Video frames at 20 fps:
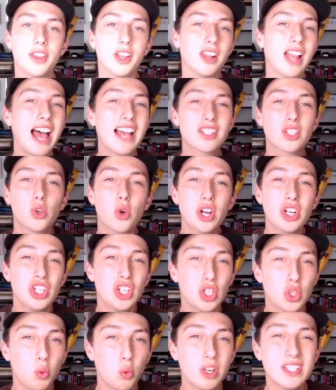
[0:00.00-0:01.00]
last question
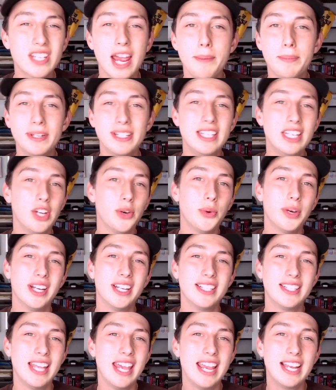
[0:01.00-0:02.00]
is, what type of deal would
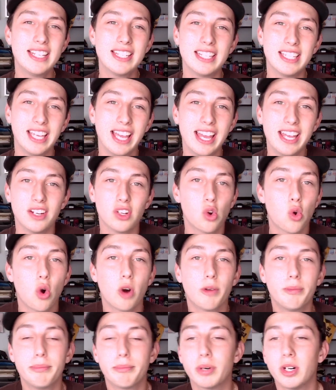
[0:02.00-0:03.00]
it take to get
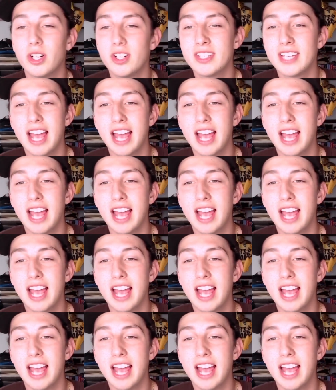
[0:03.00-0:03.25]
Corbin Burnes?